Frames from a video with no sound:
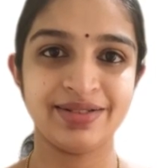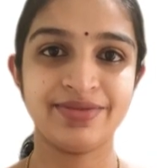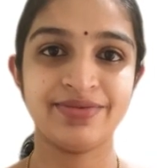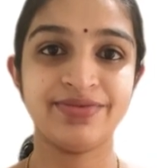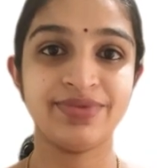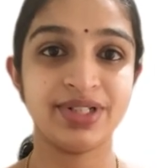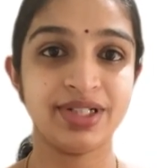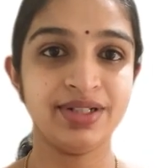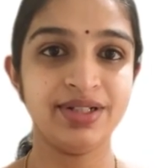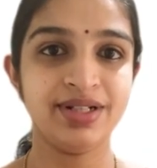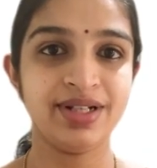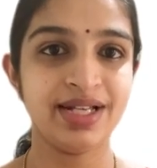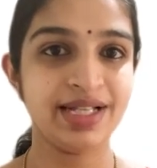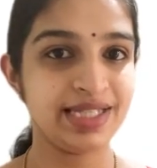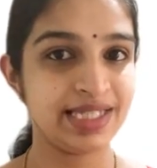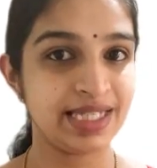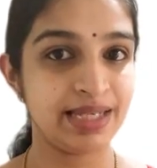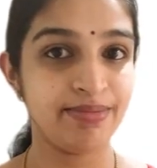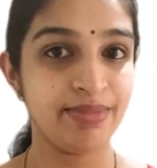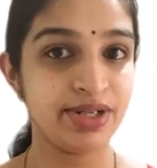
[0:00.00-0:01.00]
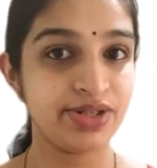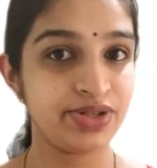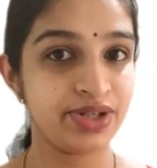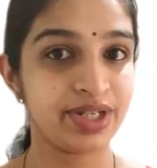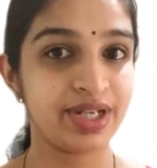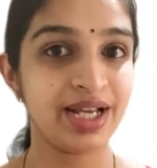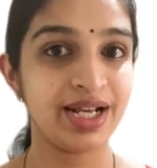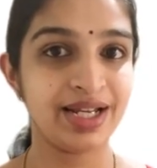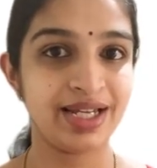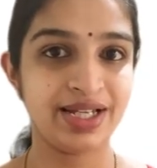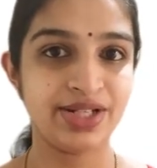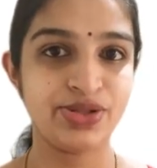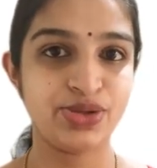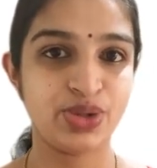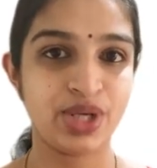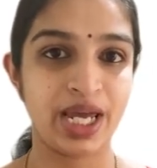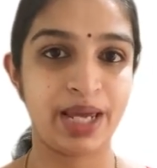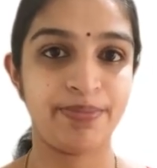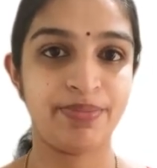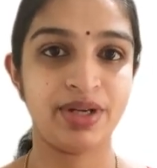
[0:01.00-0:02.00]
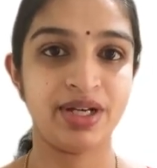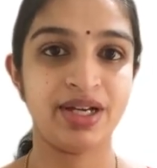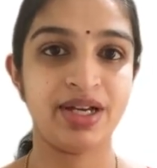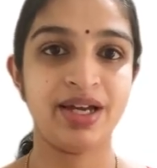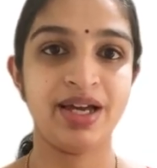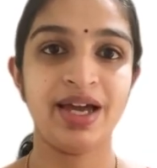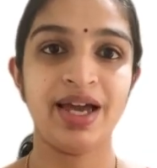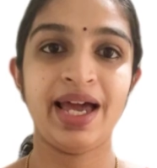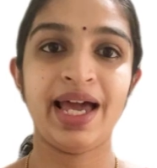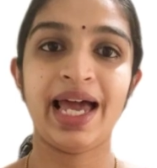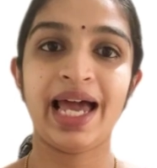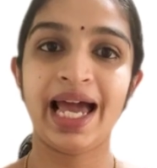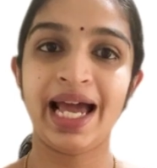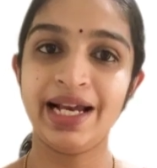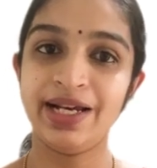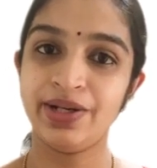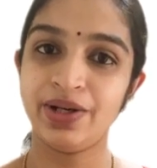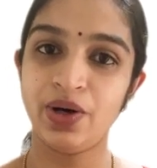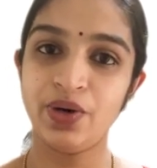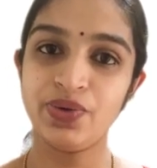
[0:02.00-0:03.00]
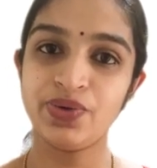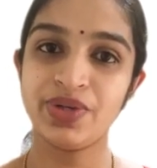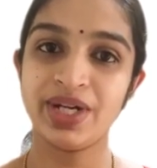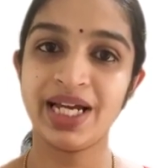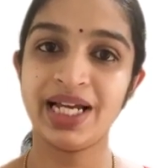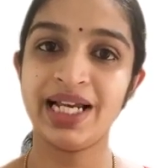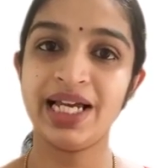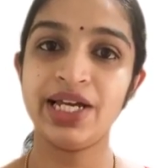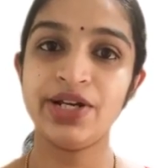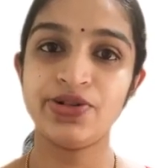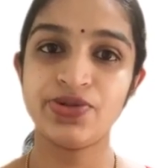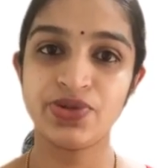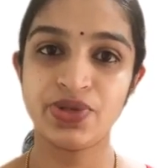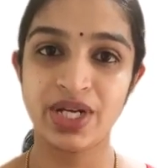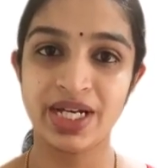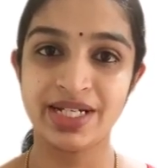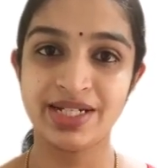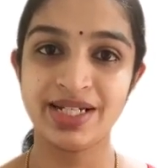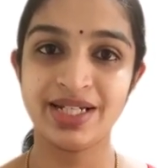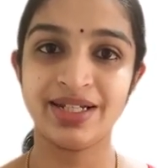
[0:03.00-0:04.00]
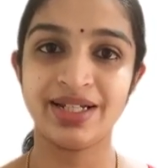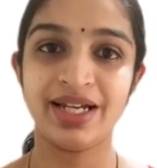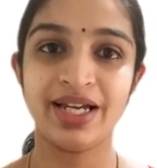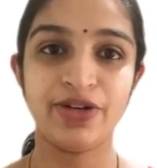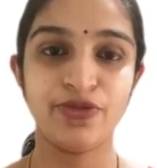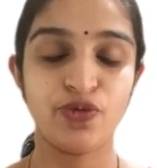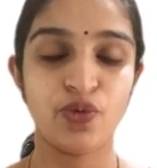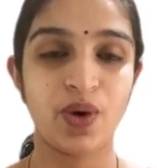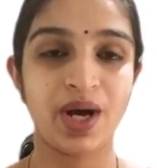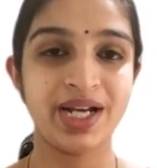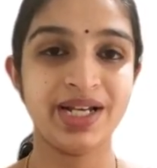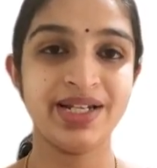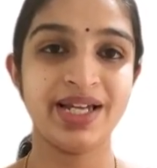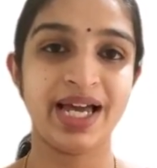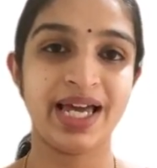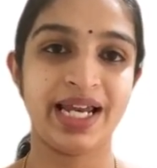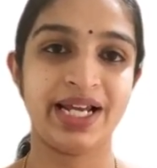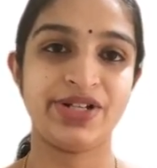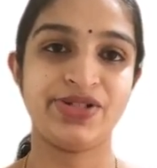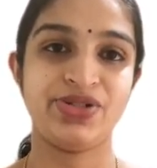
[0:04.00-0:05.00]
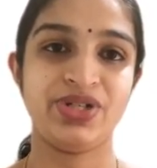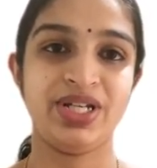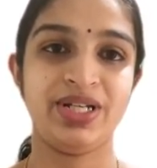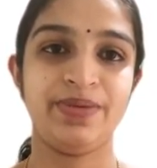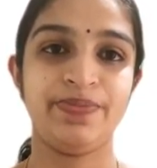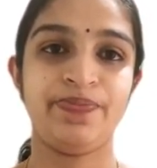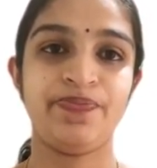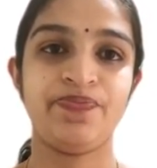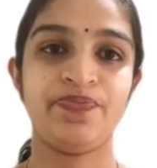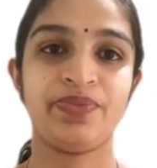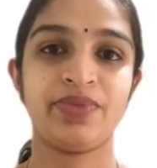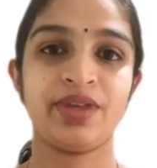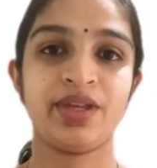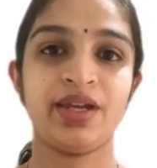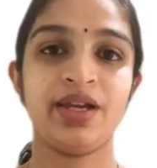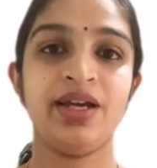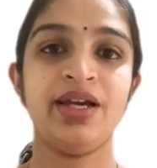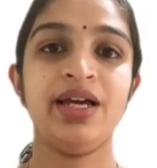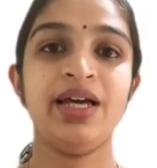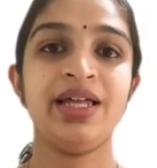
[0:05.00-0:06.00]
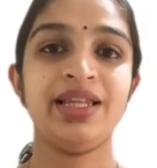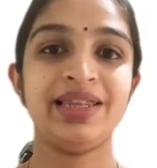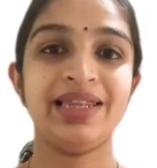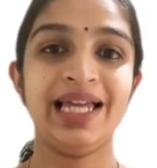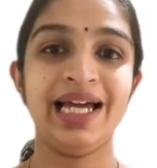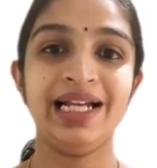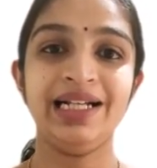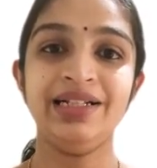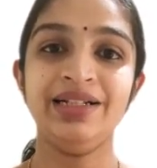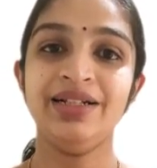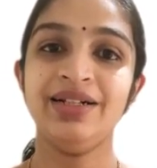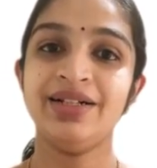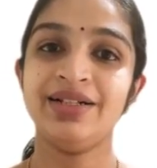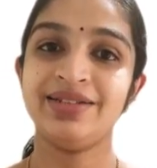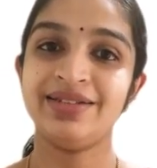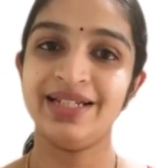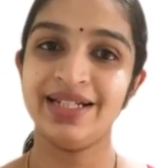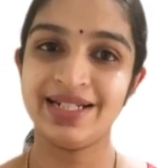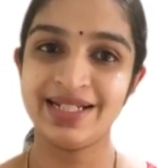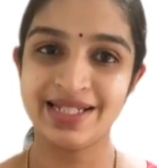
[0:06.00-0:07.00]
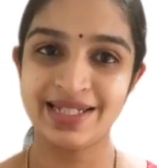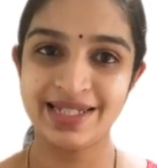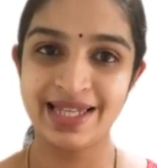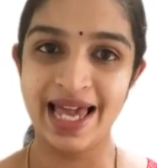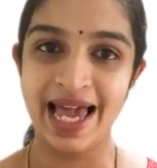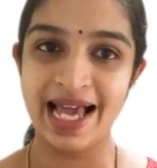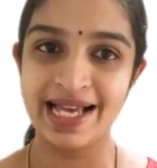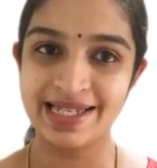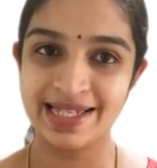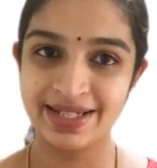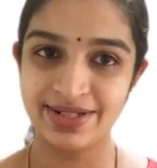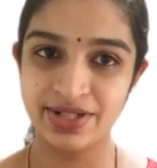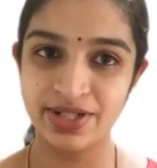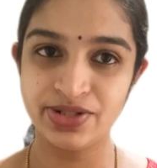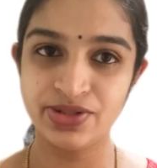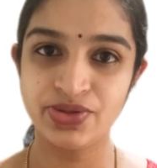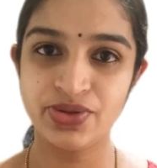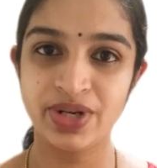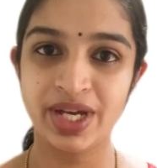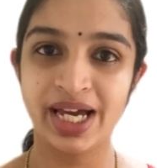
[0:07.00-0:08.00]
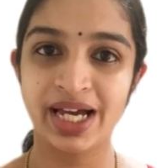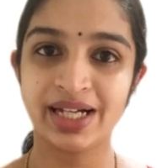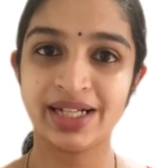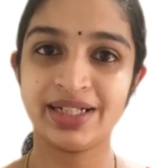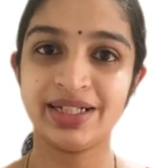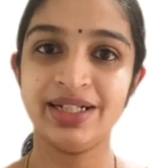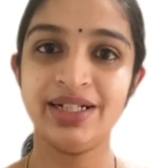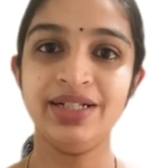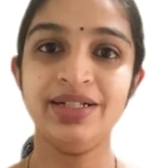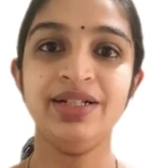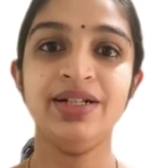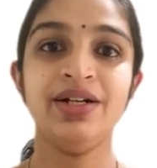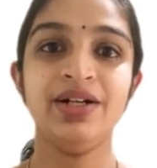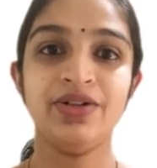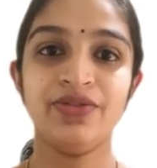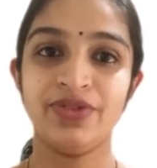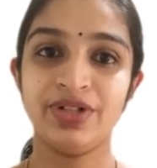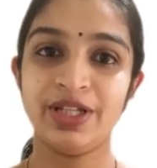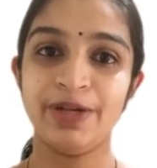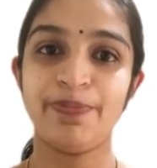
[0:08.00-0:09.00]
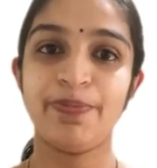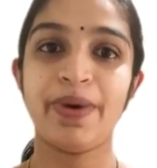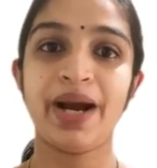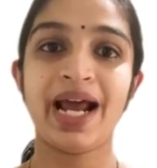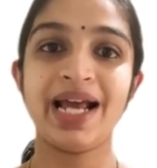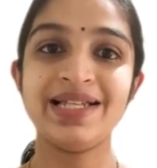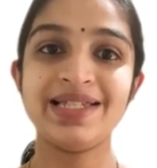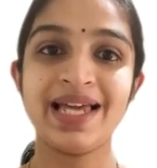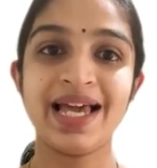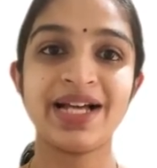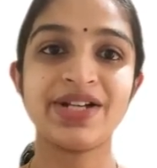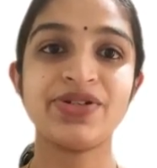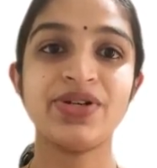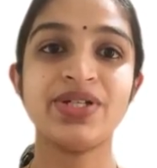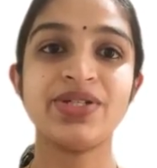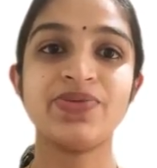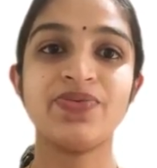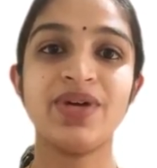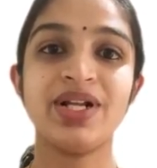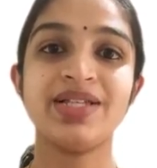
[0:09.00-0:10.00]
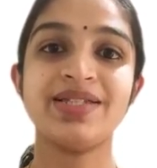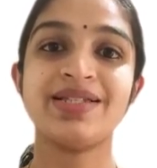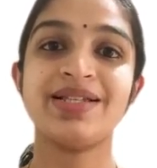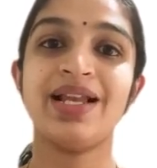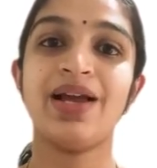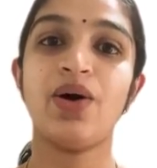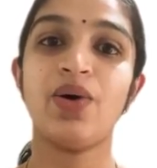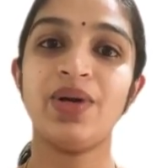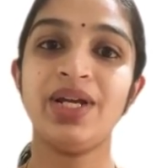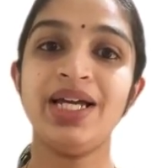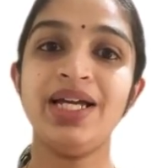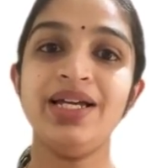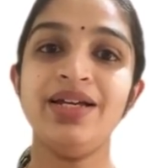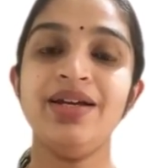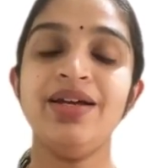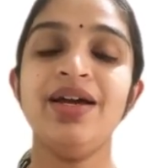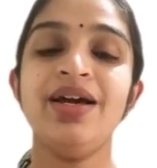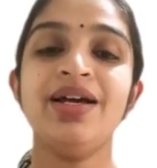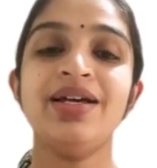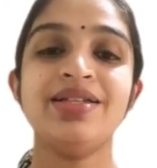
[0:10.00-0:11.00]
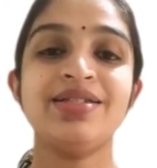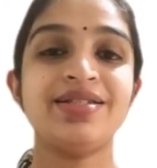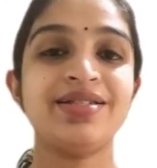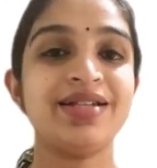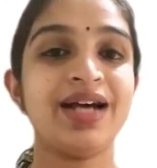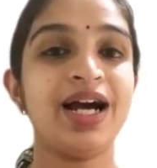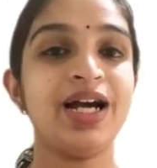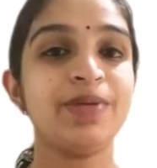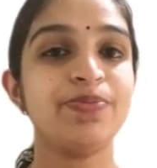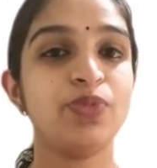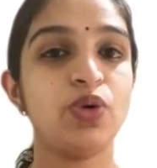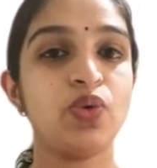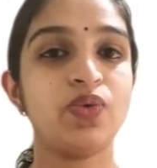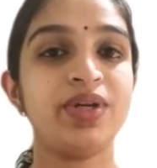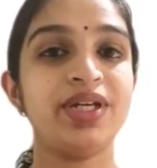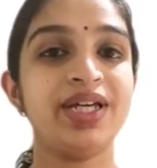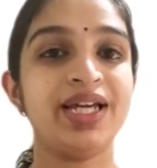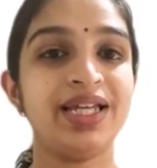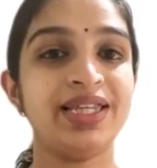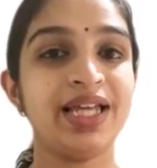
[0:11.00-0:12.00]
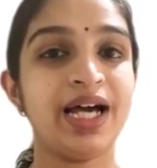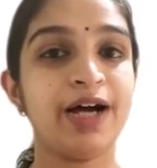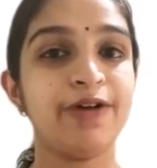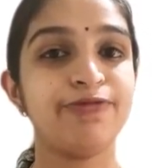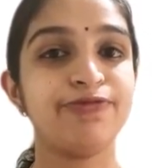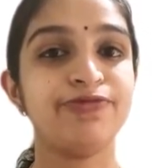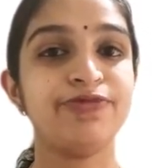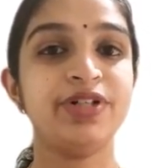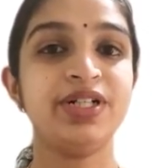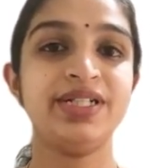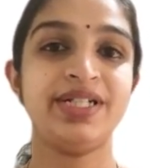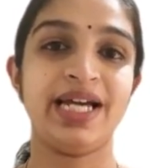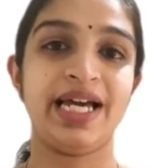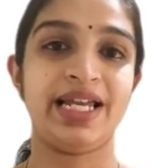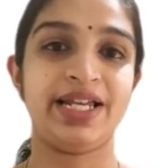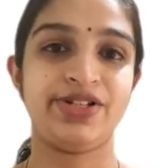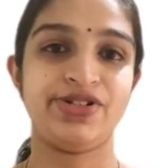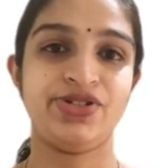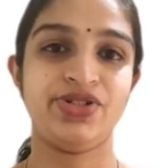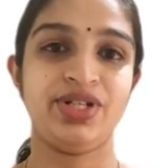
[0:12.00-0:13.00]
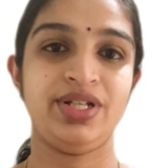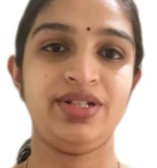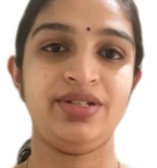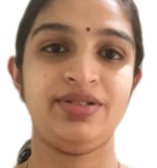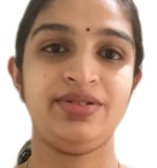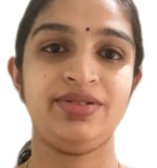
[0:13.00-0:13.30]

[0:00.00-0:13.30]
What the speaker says: where it's symmetrical in shape and not really trending in one direction. Then there is the ascending triangle, where the price actions will slowly start moving in the upward direction.